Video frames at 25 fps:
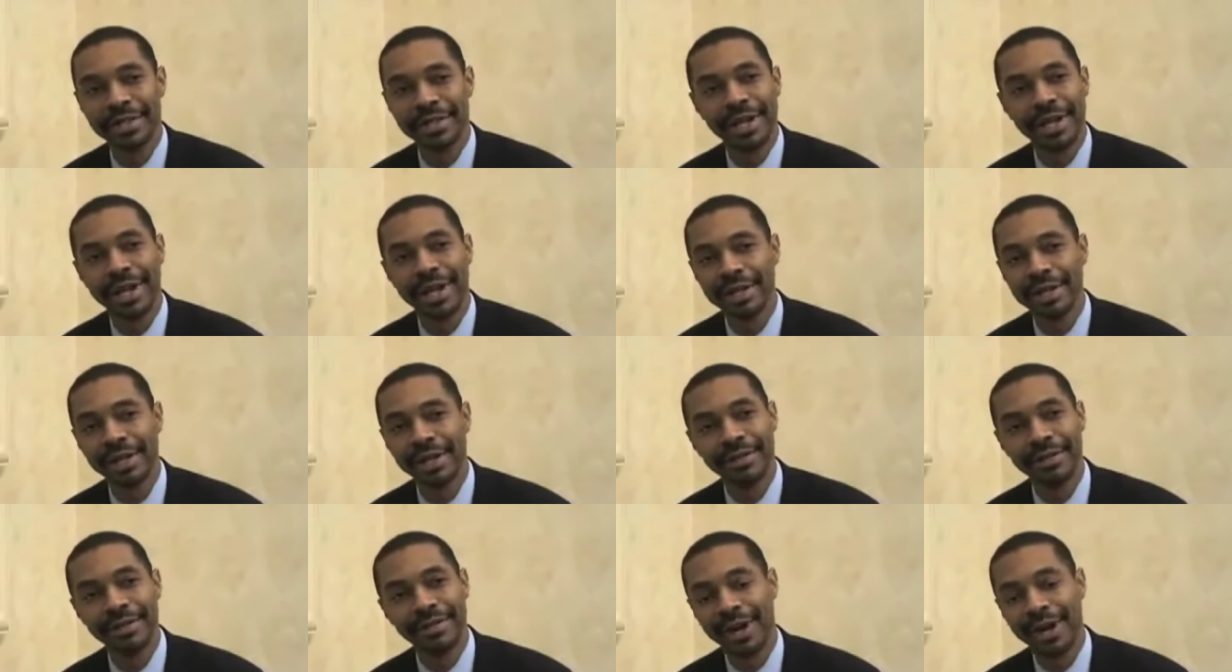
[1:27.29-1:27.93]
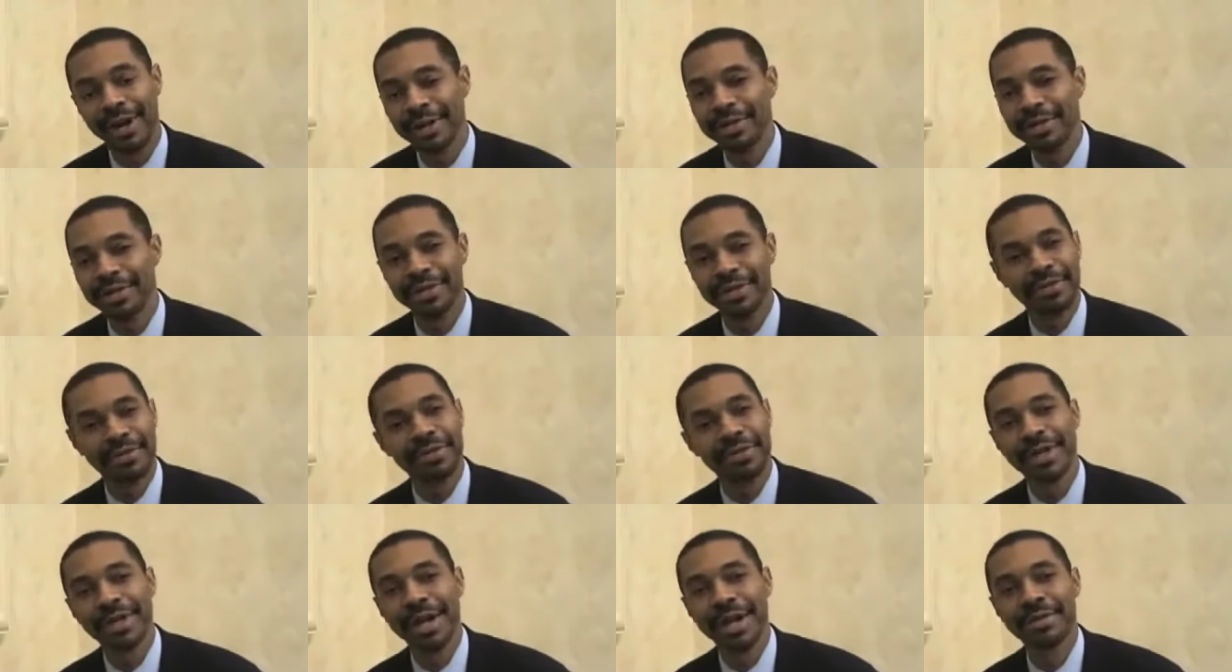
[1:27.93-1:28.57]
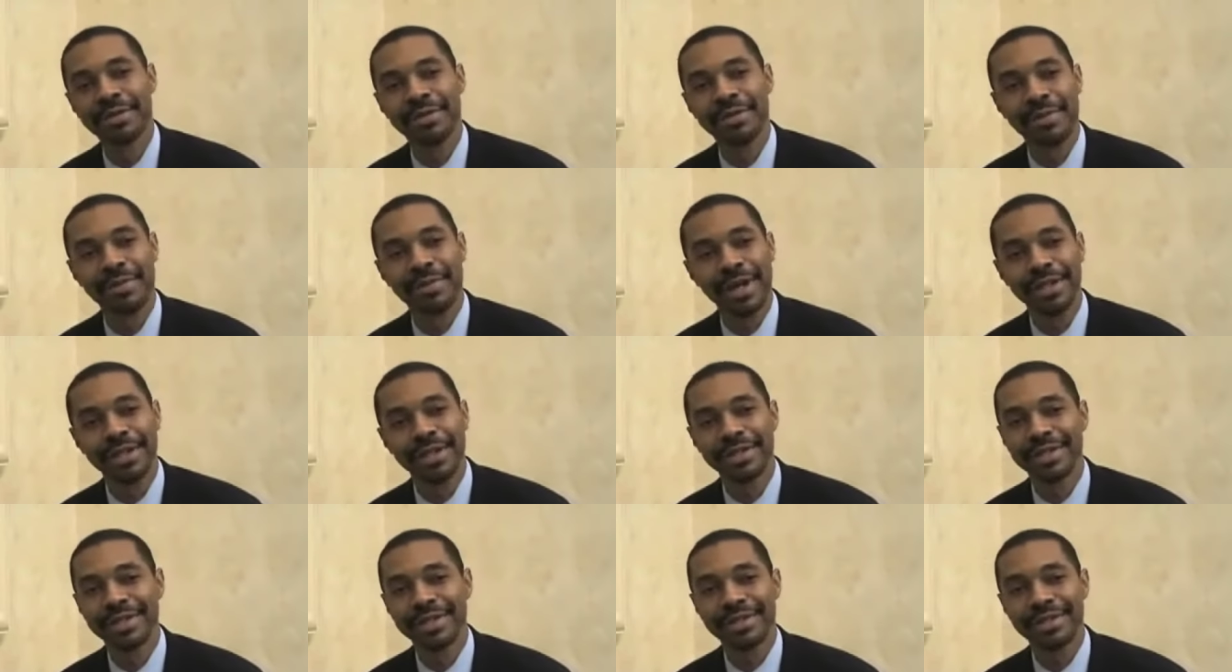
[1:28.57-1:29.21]
I love all the different types of
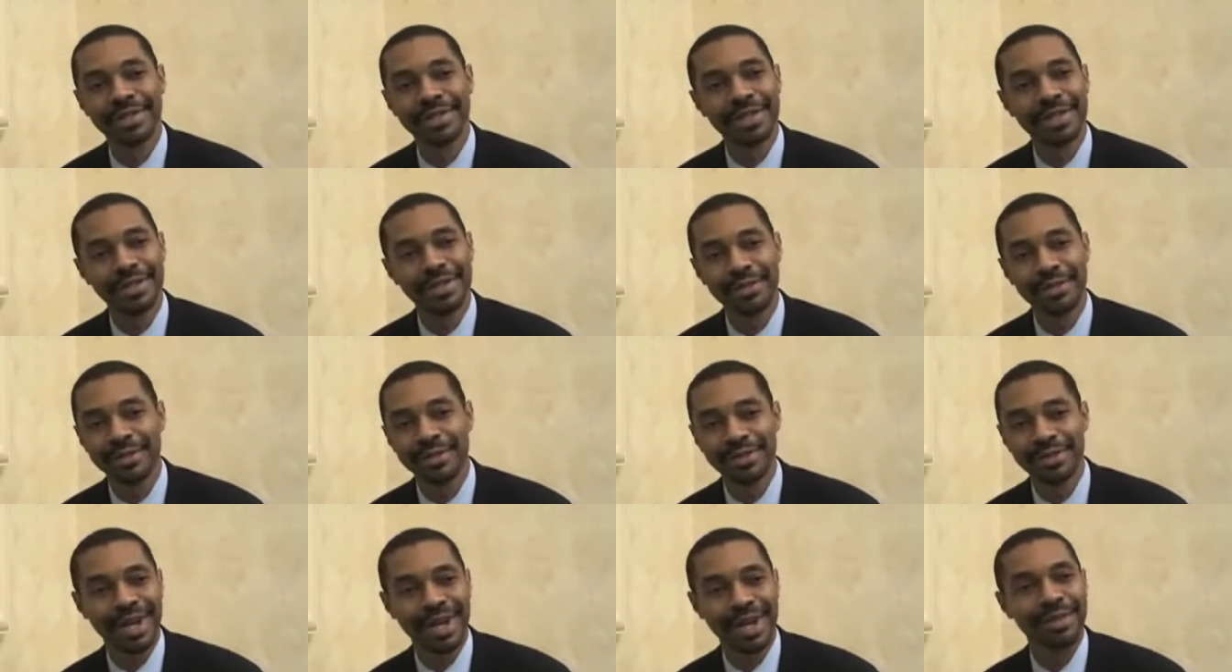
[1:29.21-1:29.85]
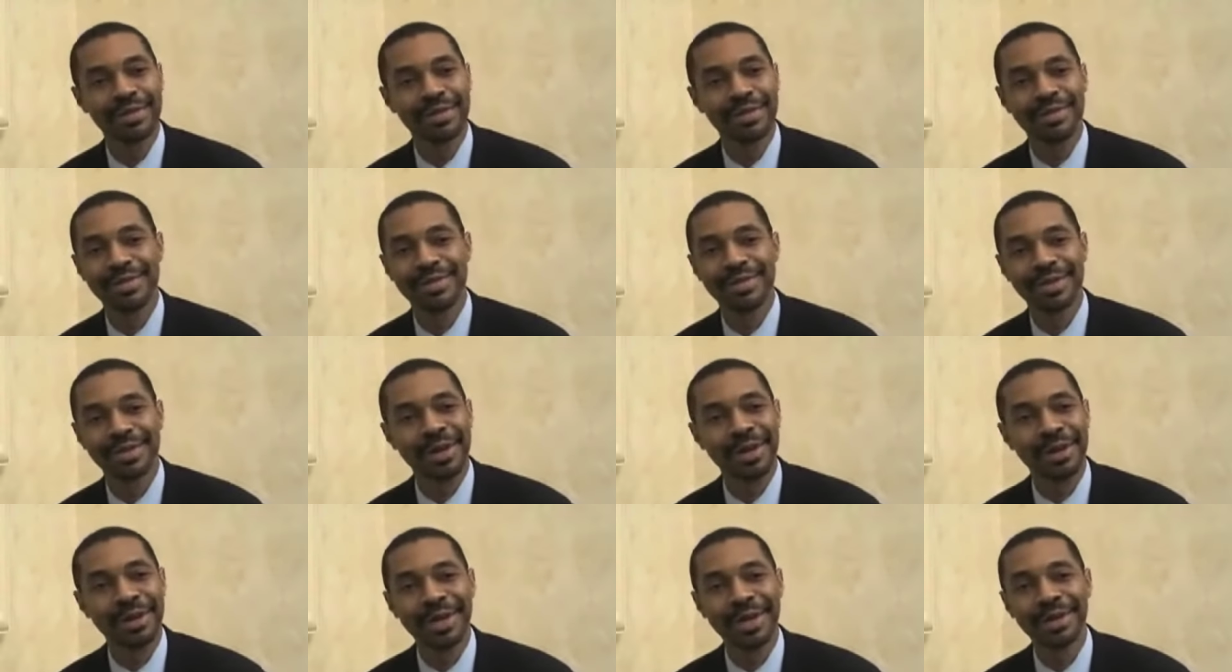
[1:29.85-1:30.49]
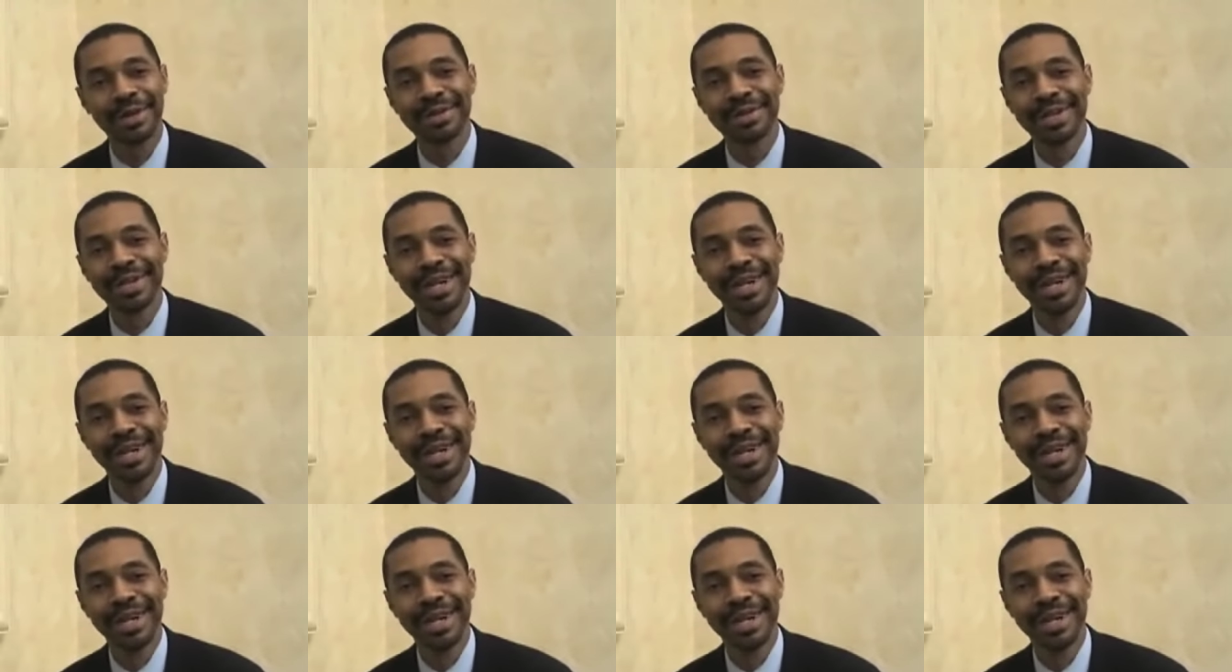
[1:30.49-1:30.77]
patients and the different types of scenarios.